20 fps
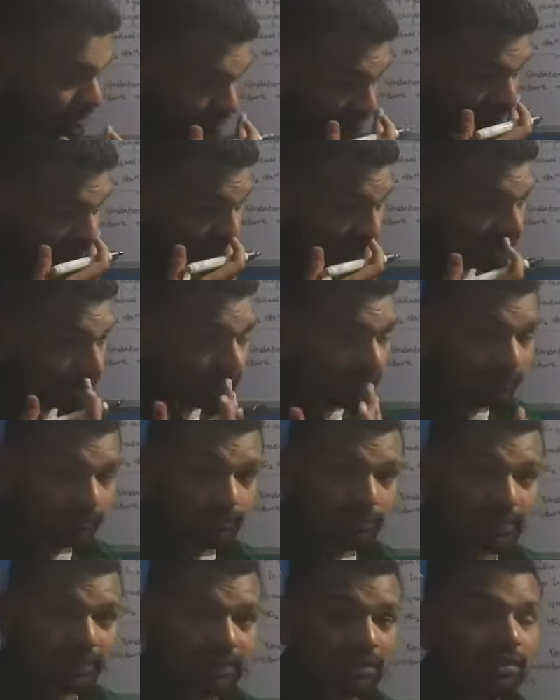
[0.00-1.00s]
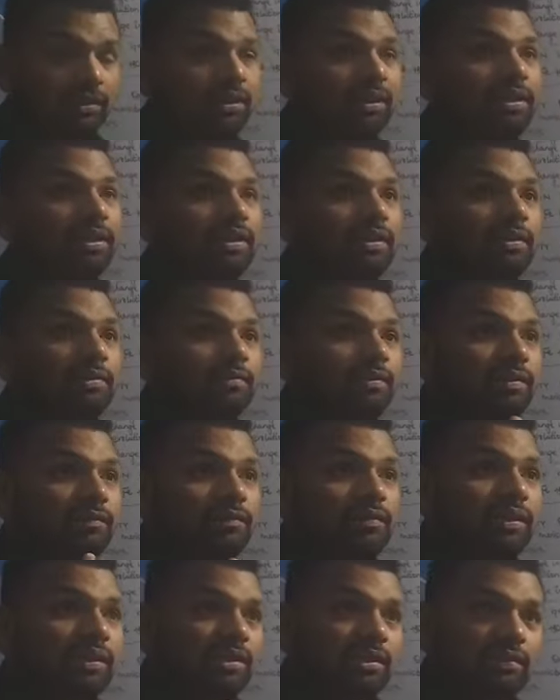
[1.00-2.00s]
is made up of metal,
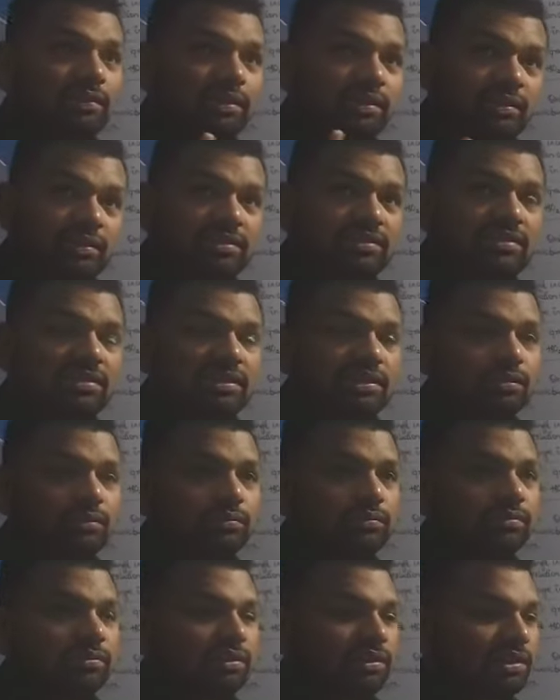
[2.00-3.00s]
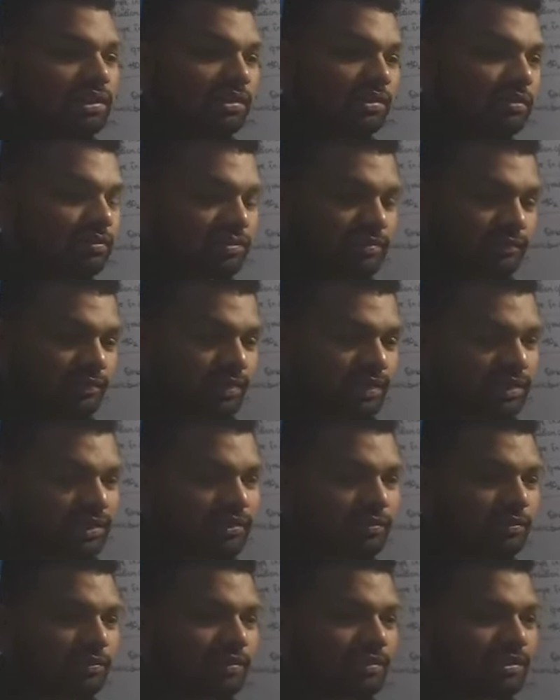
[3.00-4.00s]
when it is new, it looks
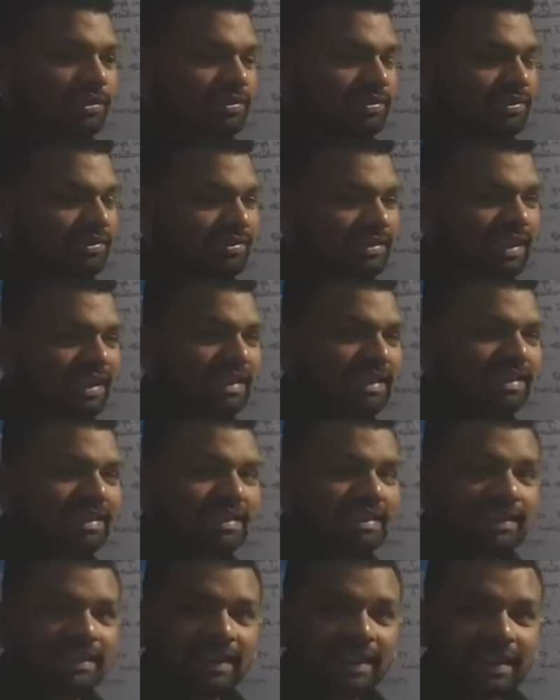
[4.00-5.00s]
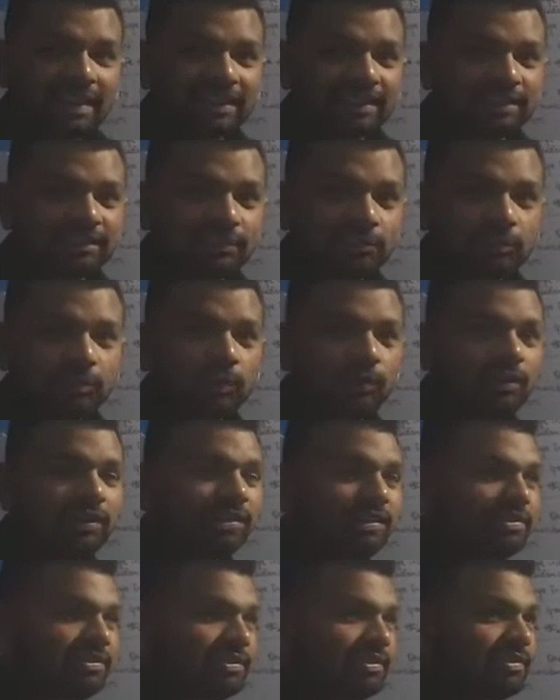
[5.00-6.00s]
very good, shiny, nice,
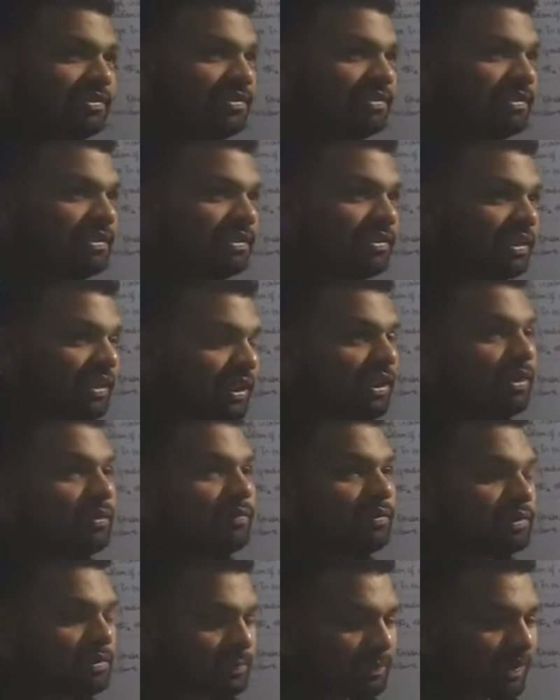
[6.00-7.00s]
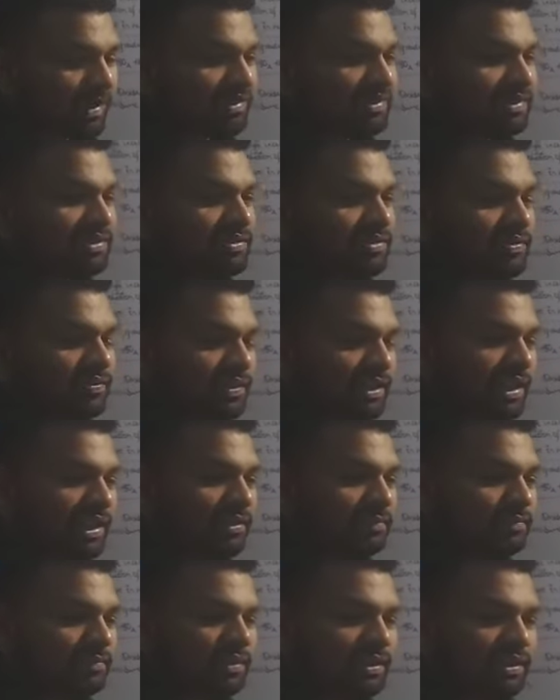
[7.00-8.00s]
polished, isn't it? With passage of
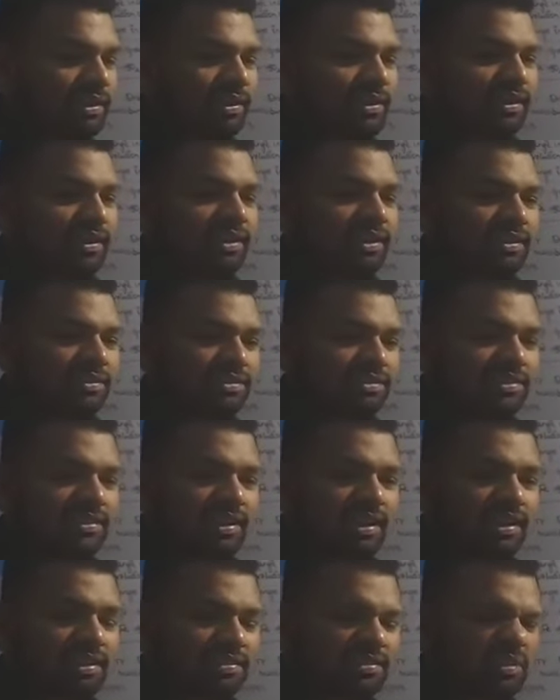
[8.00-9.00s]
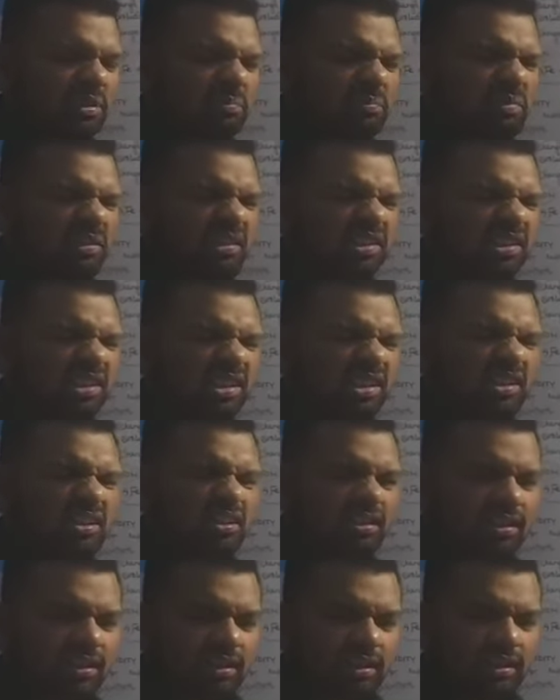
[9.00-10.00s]
time, it starts
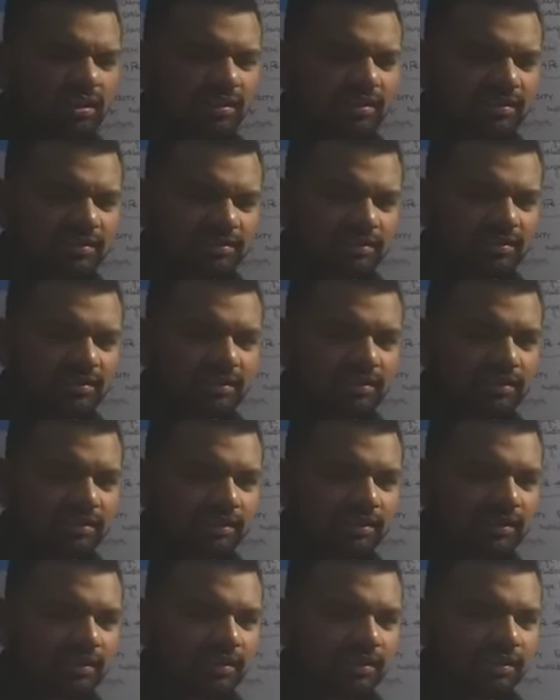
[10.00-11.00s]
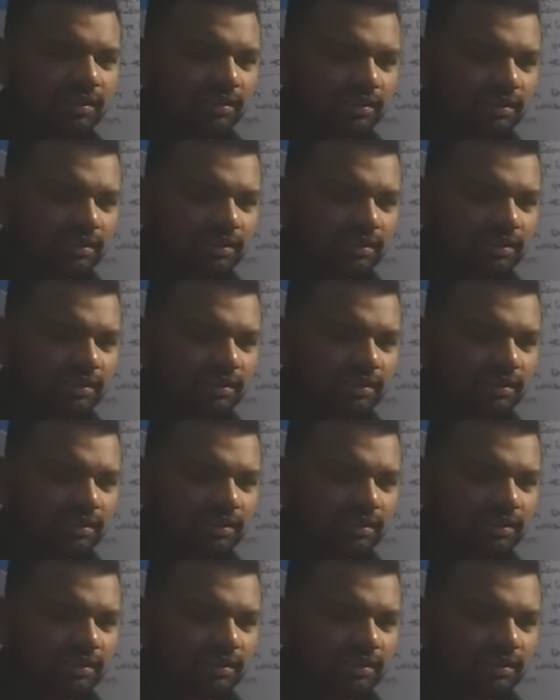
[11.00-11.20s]
appearing dull, isn't it?